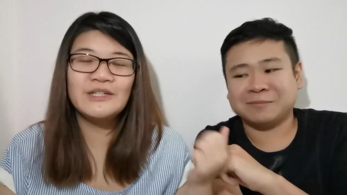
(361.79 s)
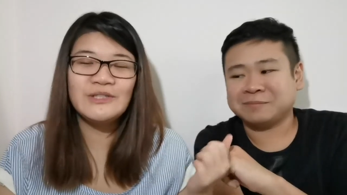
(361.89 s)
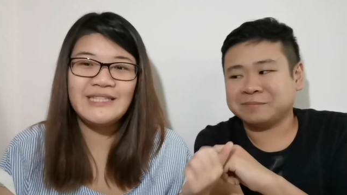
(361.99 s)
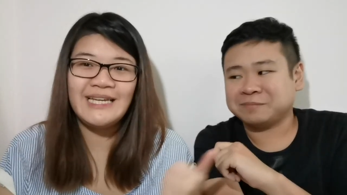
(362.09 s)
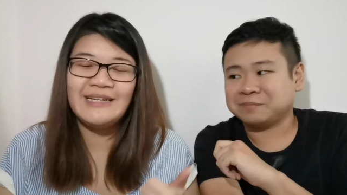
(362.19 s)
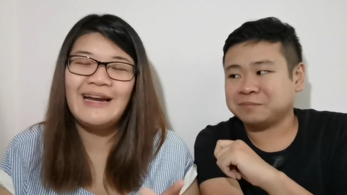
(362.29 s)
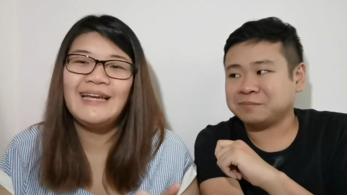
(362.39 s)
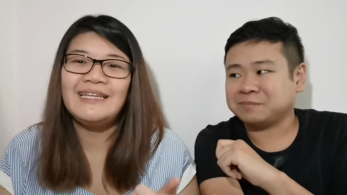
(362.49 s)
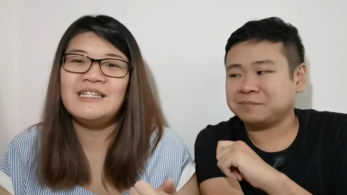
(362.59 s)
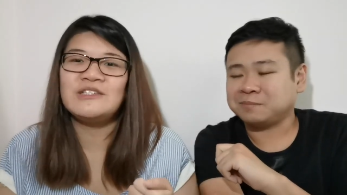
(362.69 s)
Speaker 1: good thing
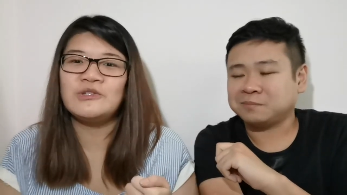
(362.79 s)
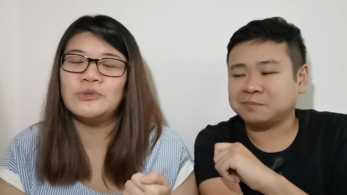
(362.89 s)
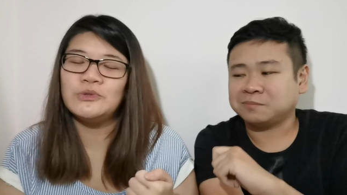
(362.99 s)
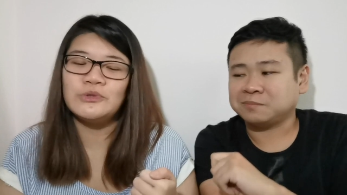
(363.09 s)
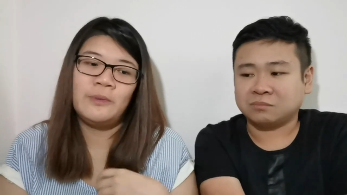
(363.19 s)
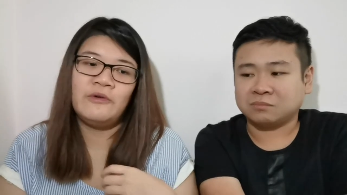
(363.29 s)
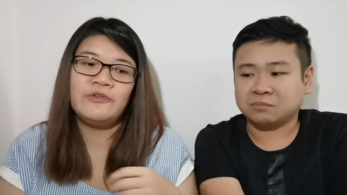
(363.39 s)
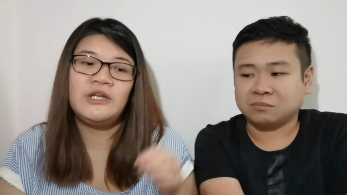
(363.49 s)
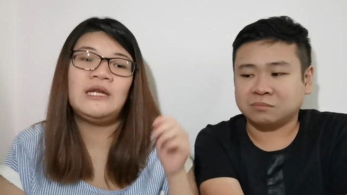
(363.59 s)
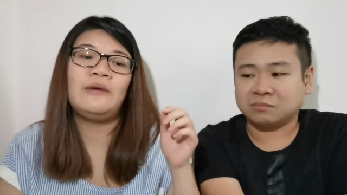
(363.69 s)
right is to bathe
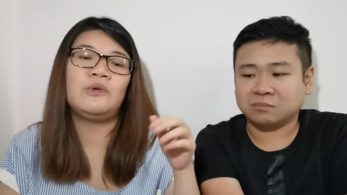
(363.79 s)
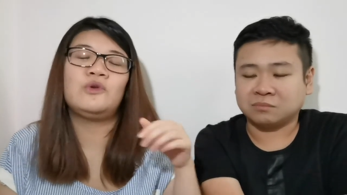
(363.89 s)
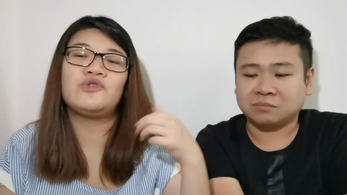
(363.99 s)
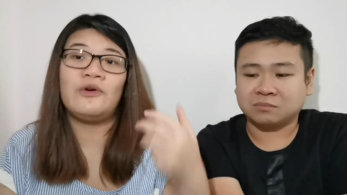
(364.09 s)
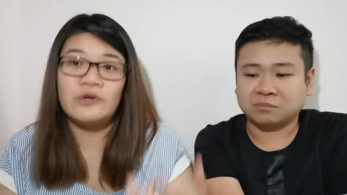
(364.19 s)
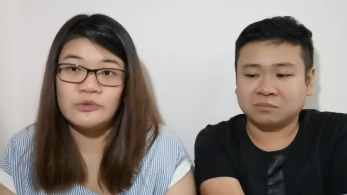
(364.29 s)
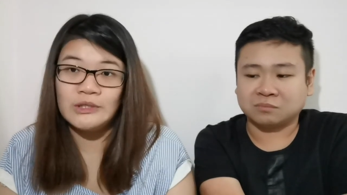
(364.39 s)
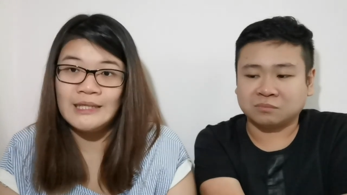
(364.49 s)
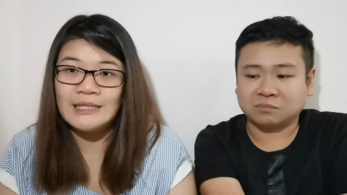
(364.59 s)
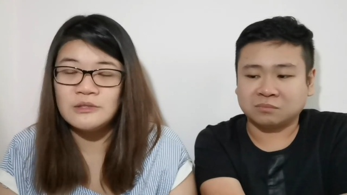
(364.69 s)
ready, then when you travel to the
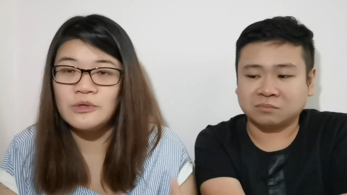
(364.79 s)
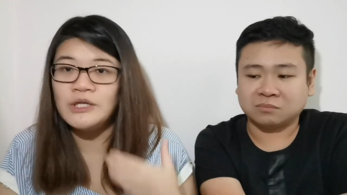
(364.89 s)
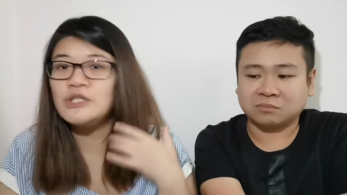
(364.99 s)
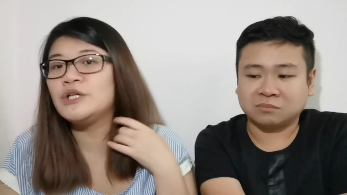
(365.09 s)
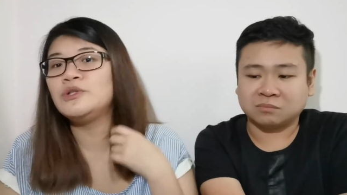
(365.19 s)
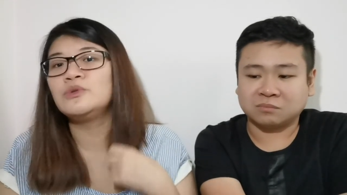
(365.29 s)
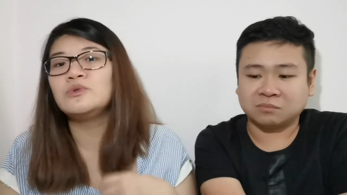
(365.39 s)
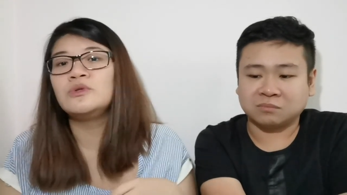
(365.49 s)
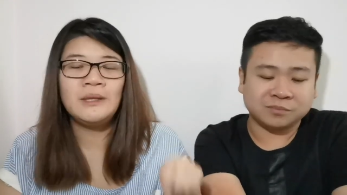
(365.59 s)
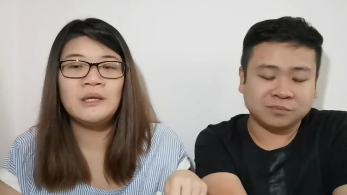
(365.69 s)
next location, you
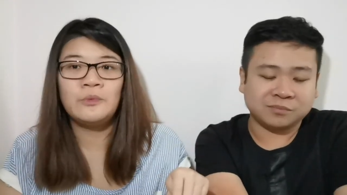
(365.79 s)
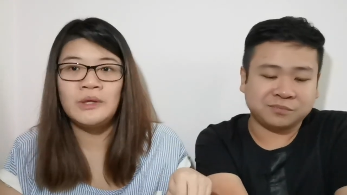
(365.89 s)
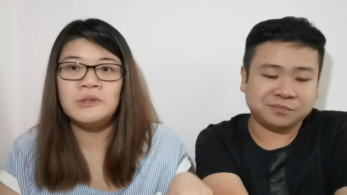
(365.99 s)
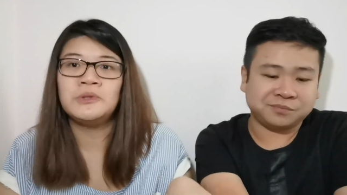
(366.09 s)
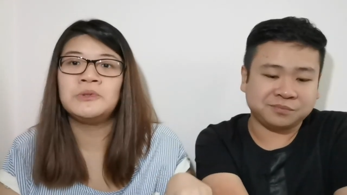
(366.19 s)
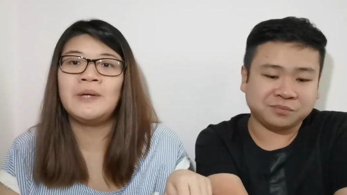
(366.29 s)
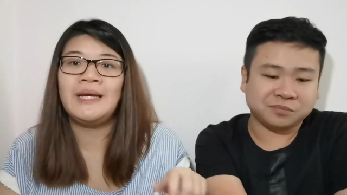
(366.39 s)
open the window